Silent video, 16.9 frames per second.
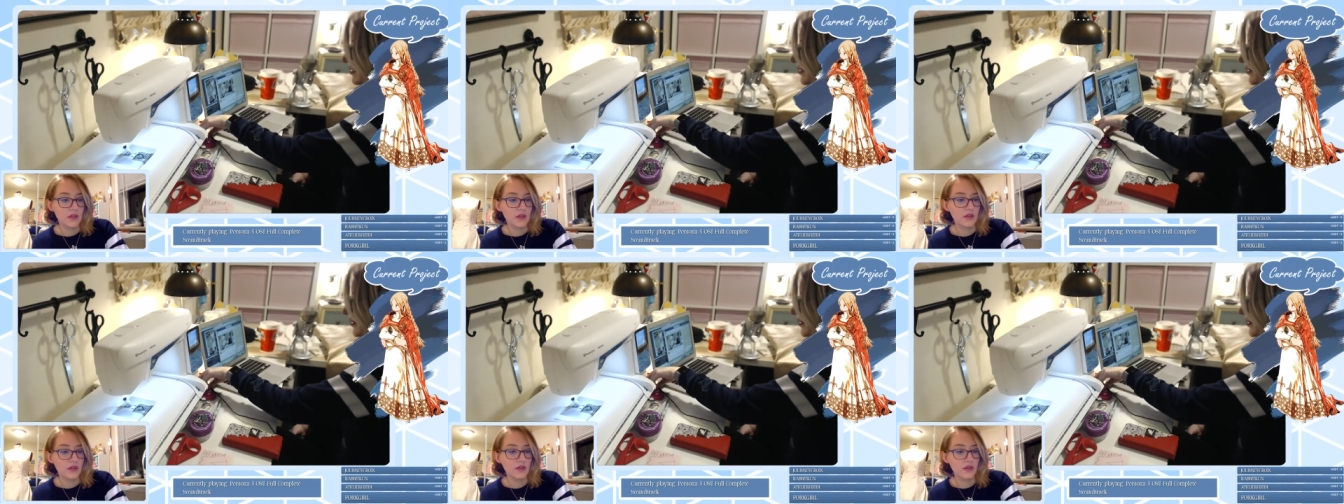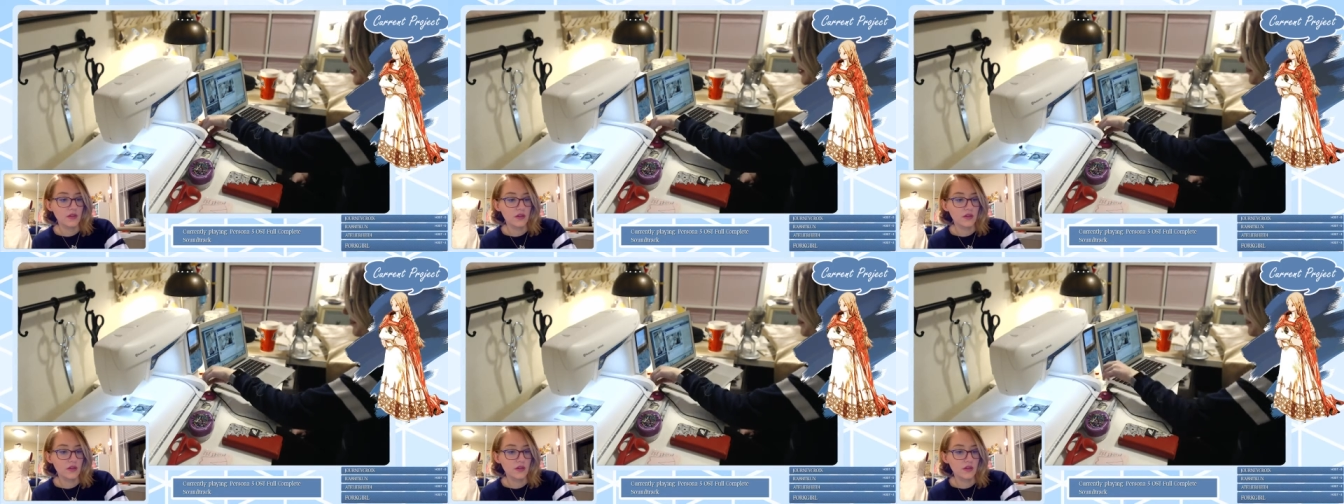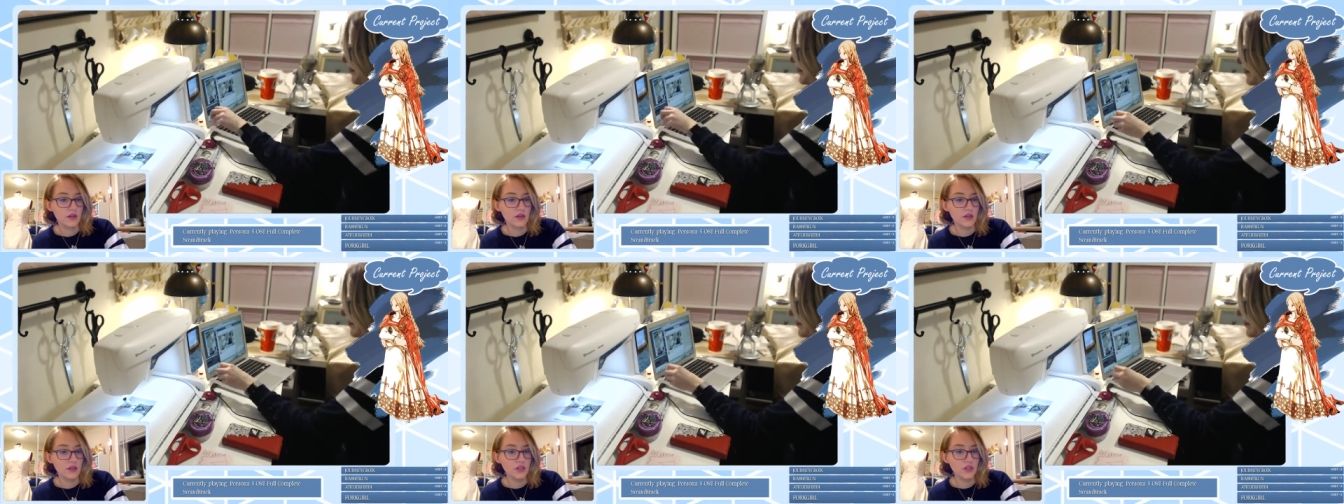the
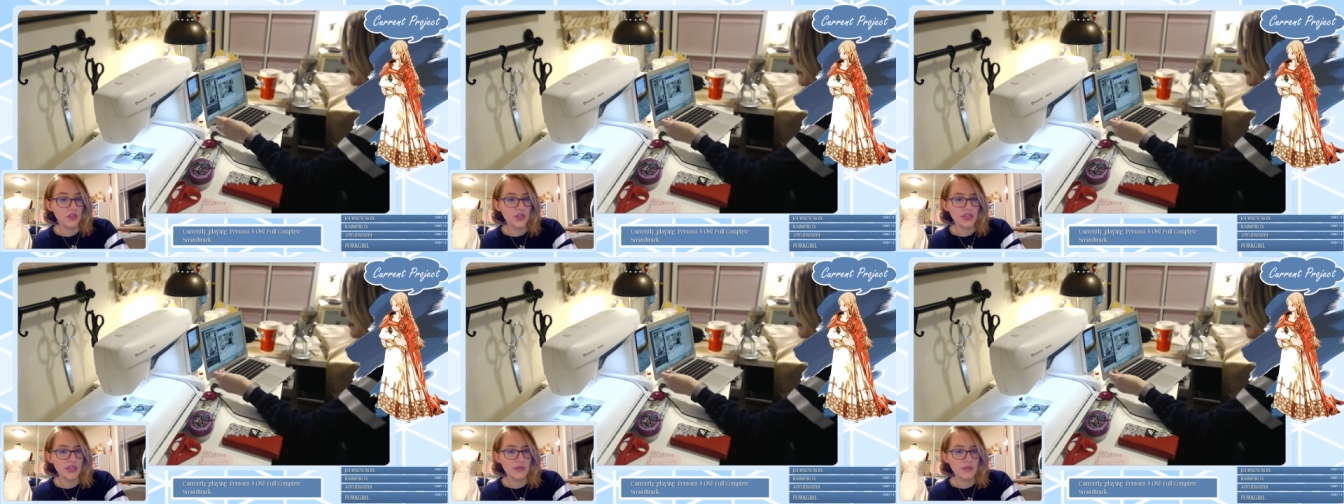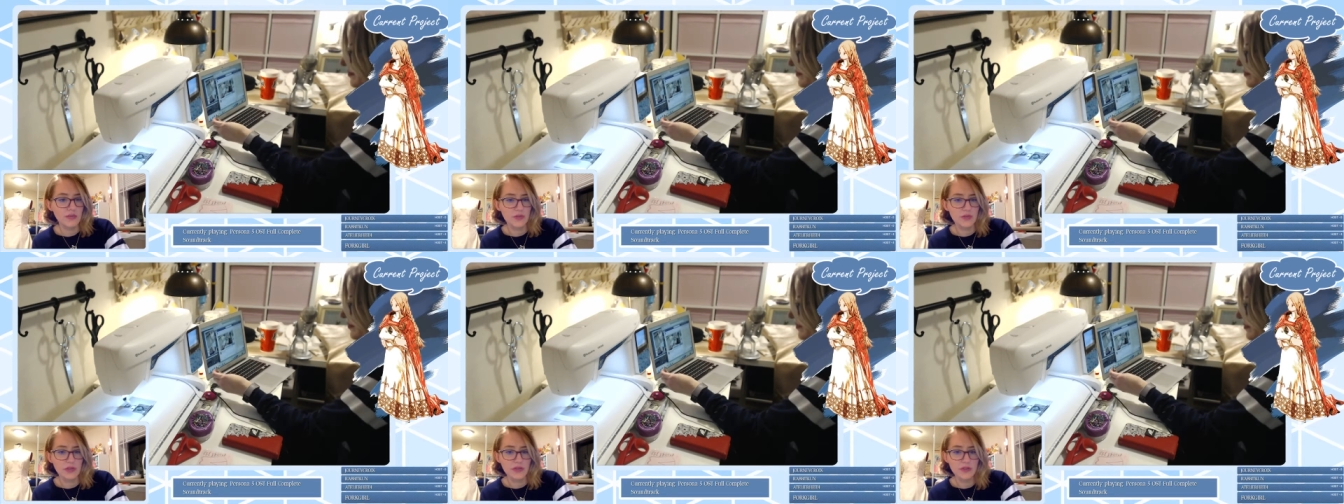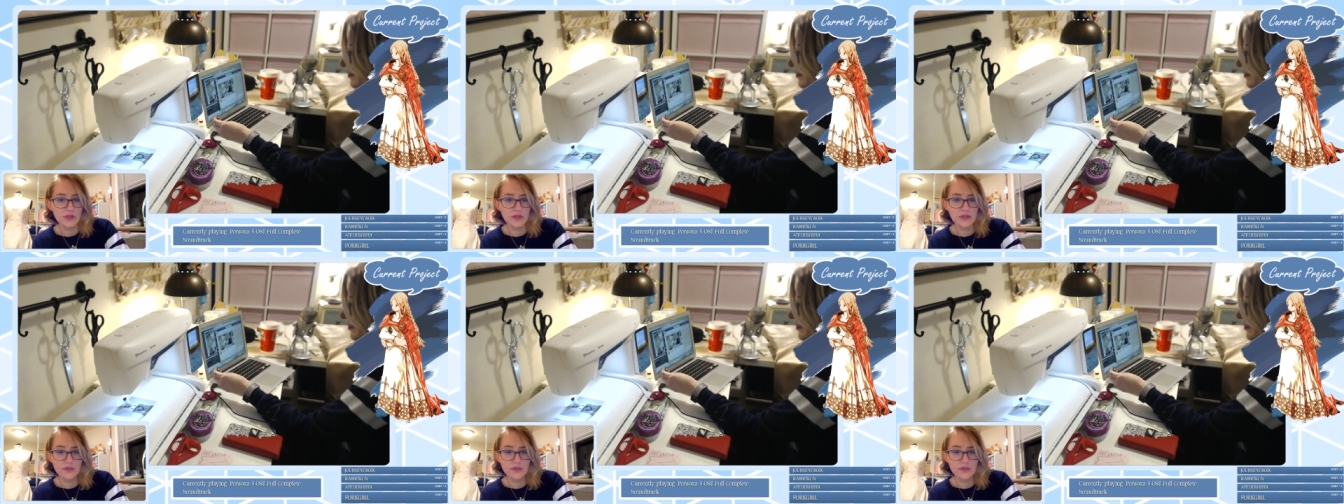Uncharted games are pretty good.